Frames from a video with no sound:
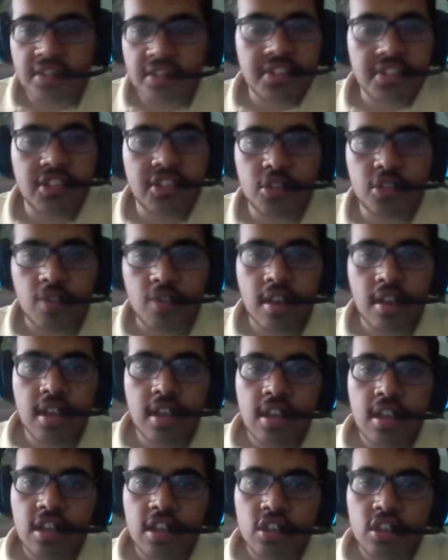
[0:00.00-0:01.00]
history.
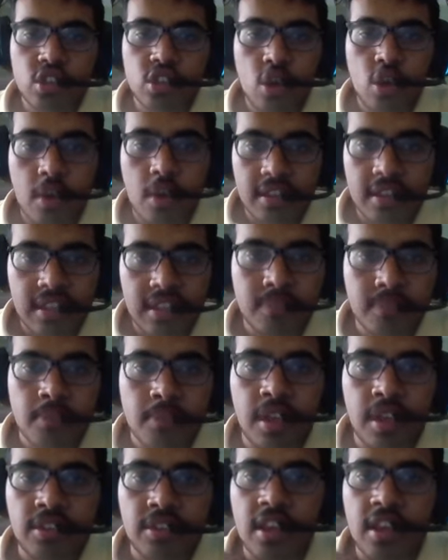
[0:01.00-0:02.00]
So that
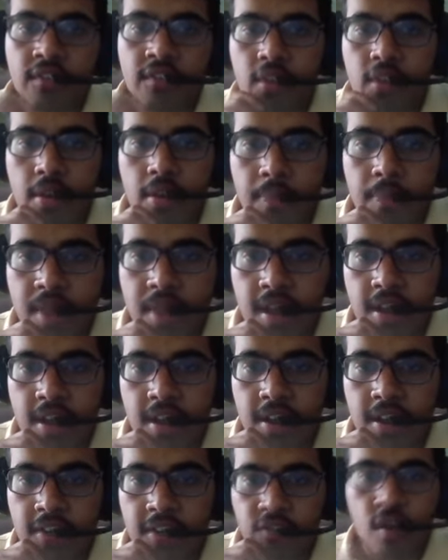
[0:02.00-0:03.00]
I think for
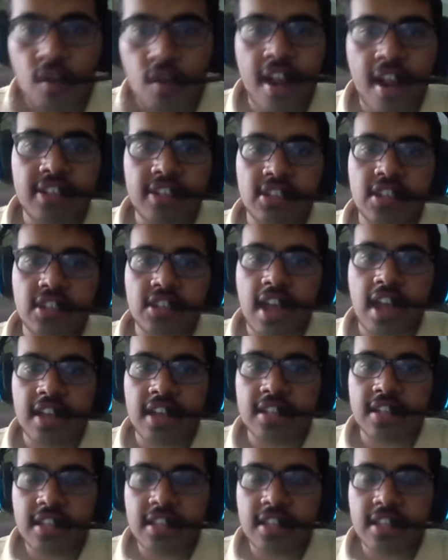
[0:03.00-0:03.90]
uh, France is that